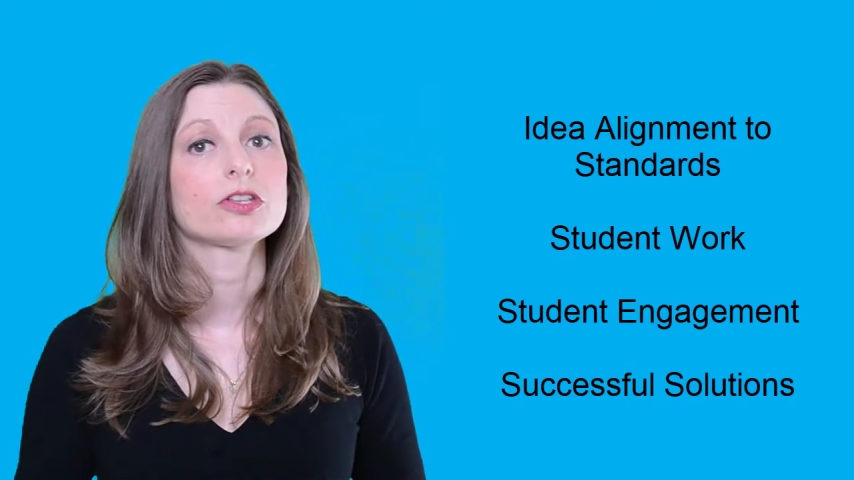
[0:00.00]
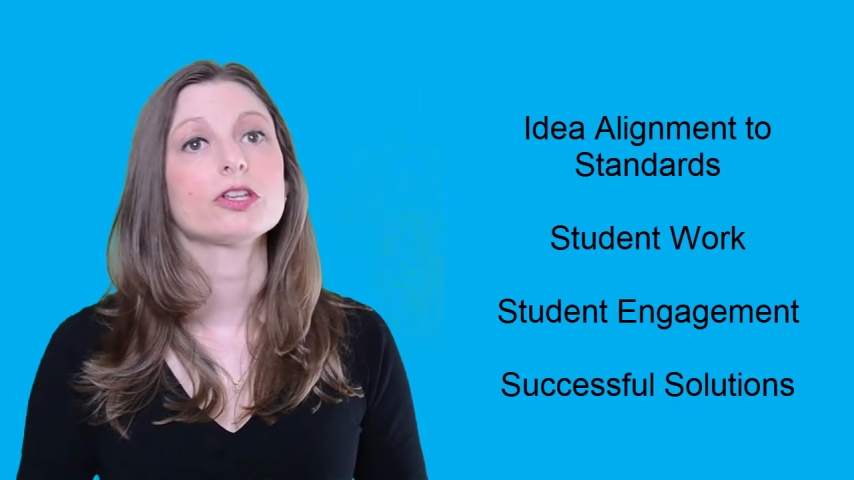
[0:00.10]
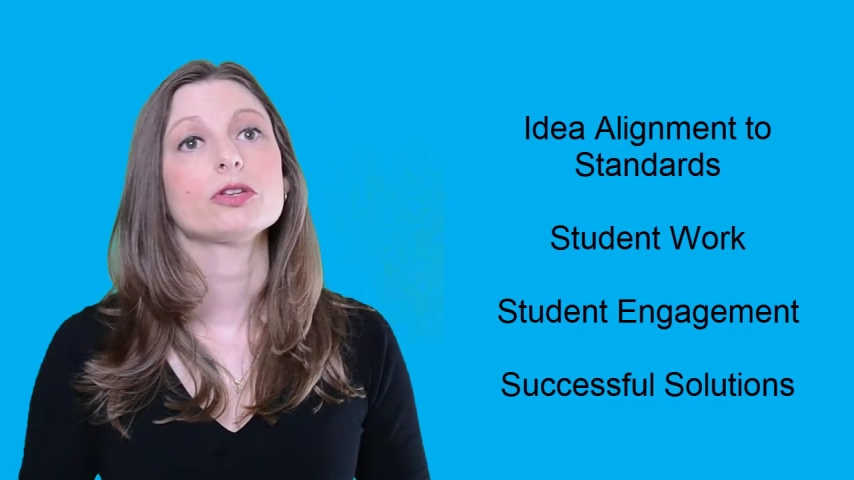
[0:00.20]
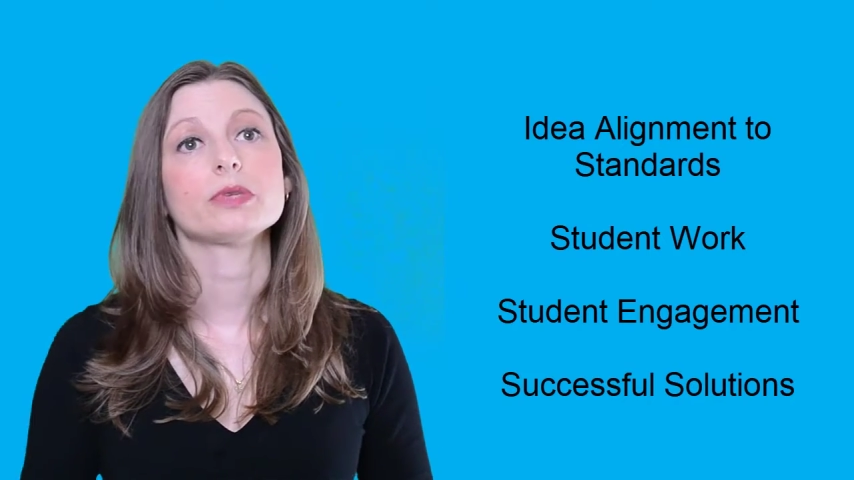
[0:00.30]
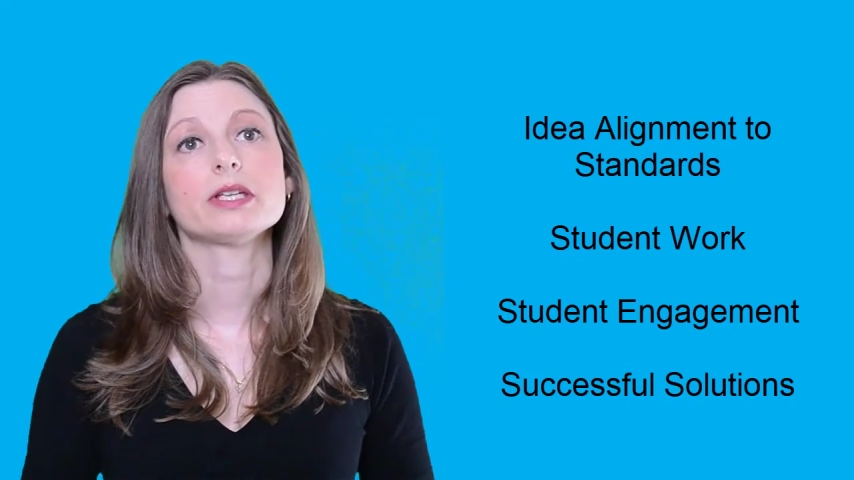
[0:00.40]
that
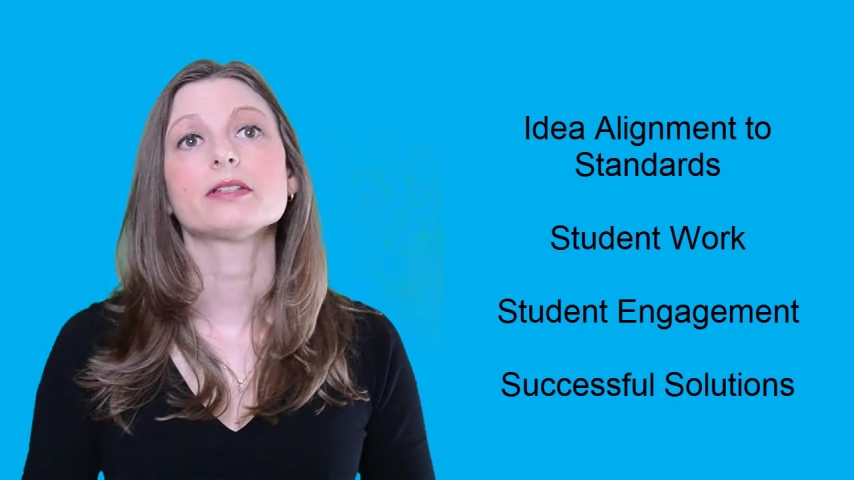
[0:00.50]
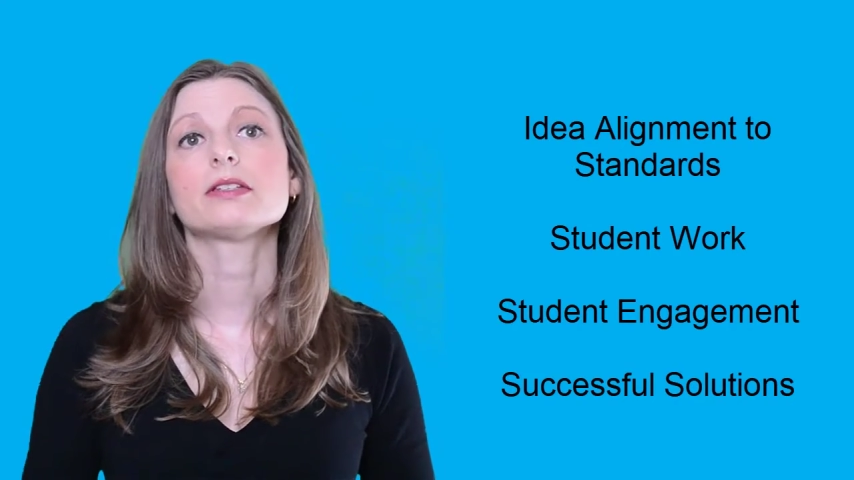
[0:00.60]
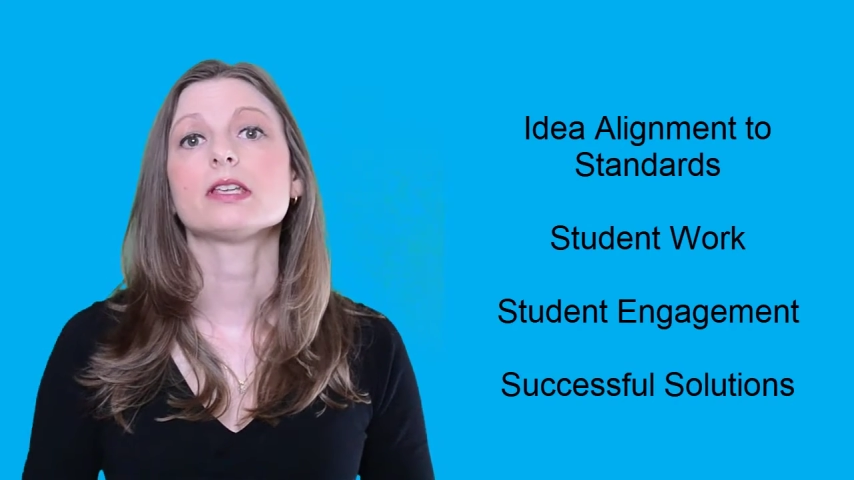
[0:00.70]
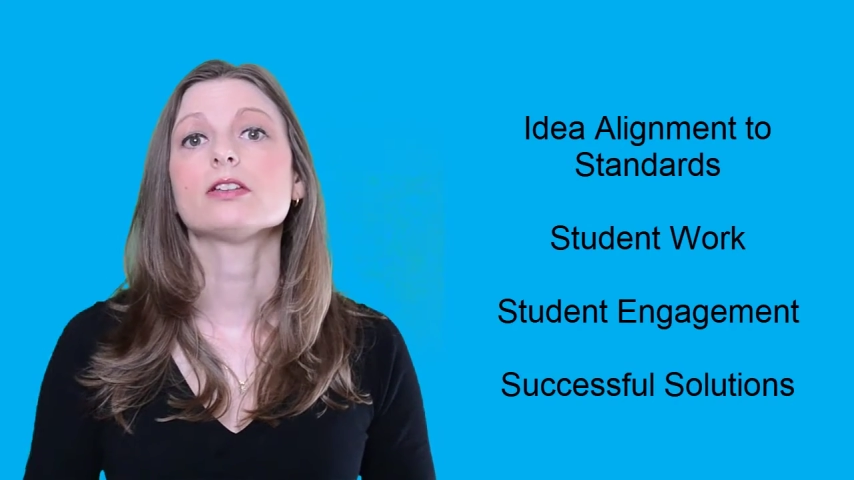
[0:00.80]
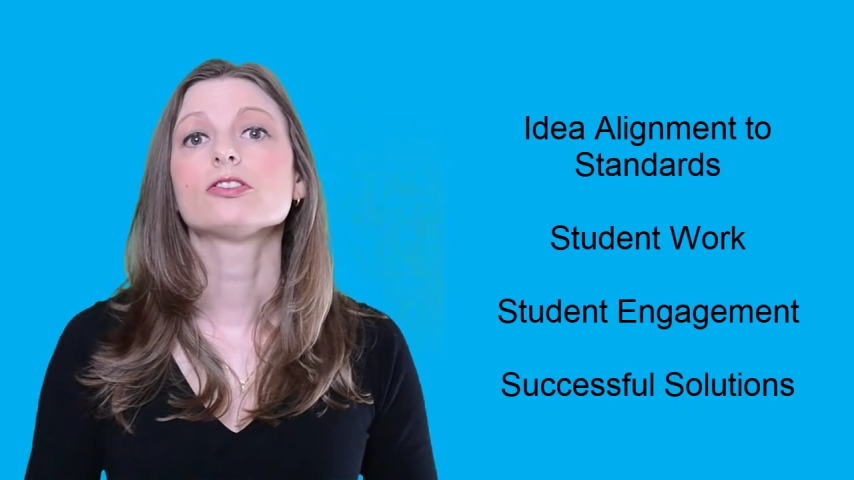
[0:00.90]
you need to
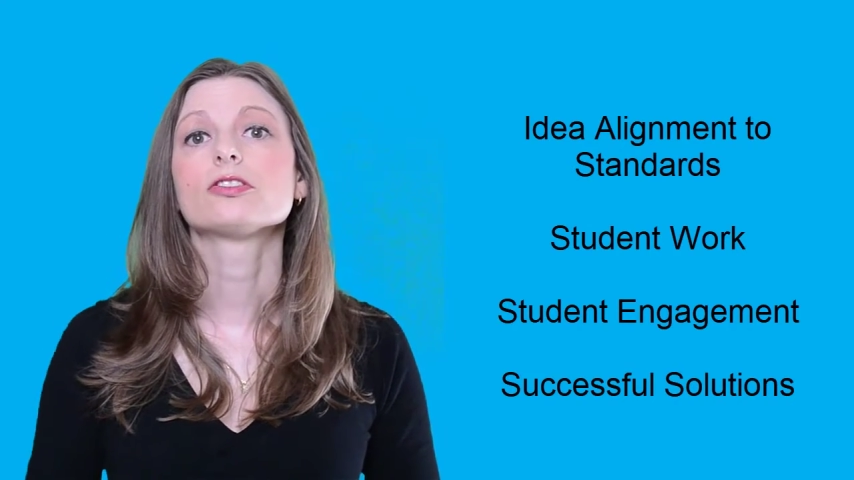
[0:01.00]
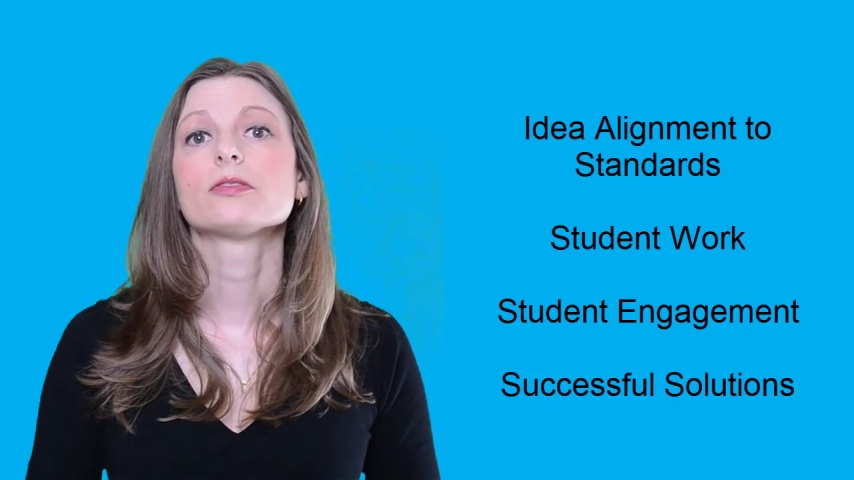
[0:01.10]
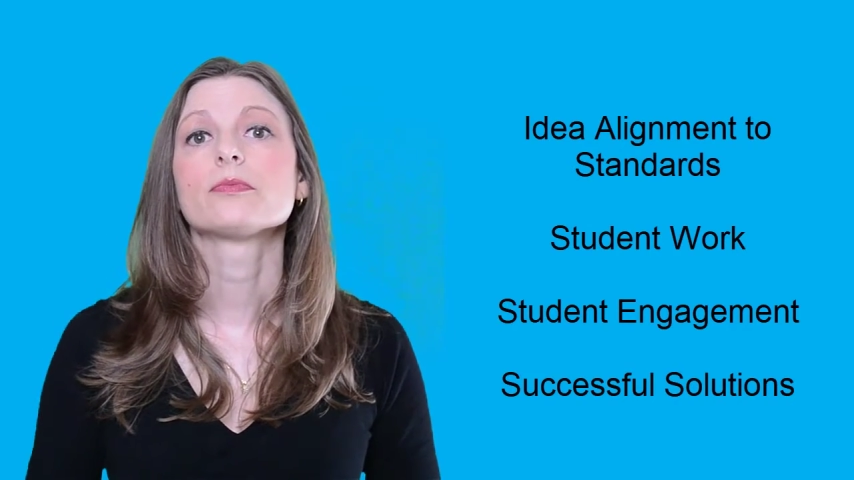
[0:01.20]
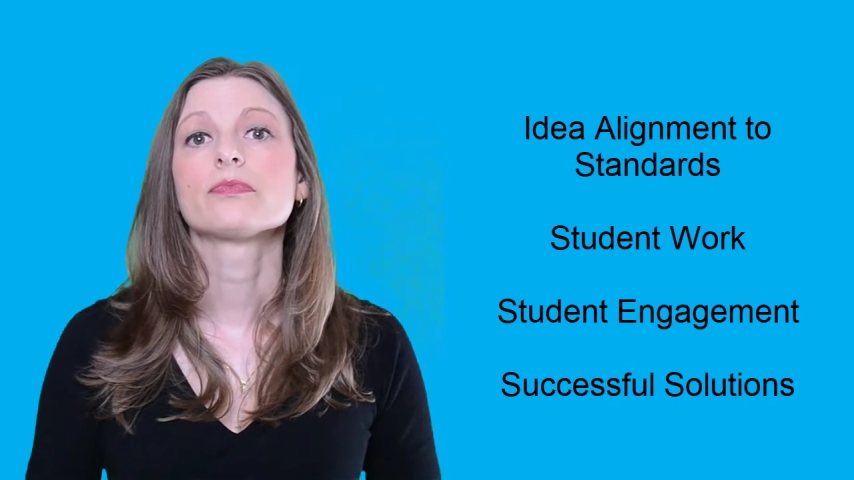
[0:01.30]
teach,